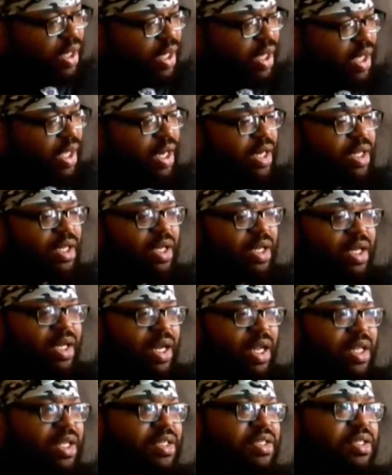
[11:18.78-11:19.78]
and, I just, and
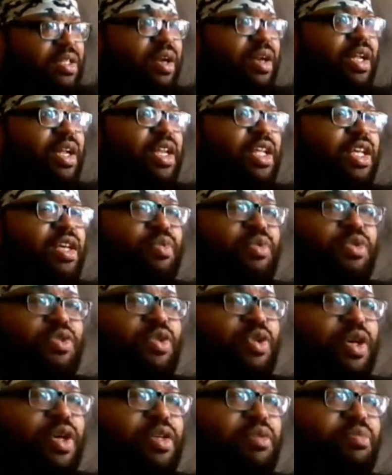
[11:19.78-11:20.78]
I just thought that he was
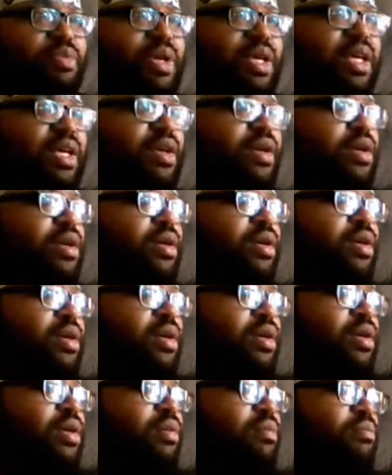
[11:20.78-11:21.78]
going to be
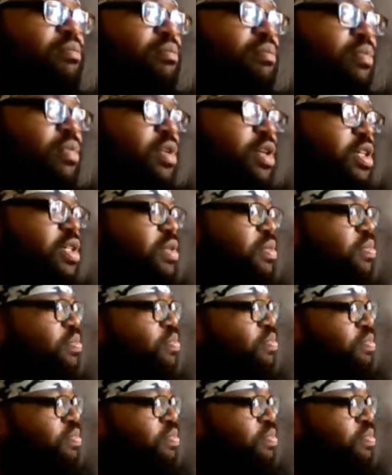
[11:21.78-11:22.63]
just...